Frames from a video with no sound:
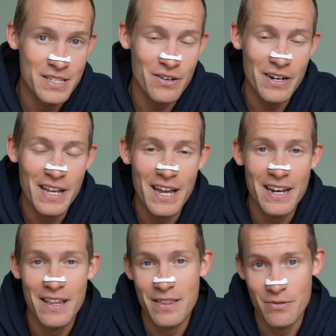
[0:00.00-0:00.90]
starting
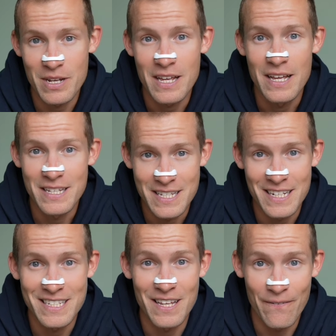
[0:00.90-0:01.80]
at
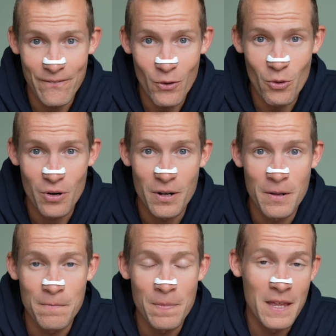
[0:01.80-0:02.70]
364.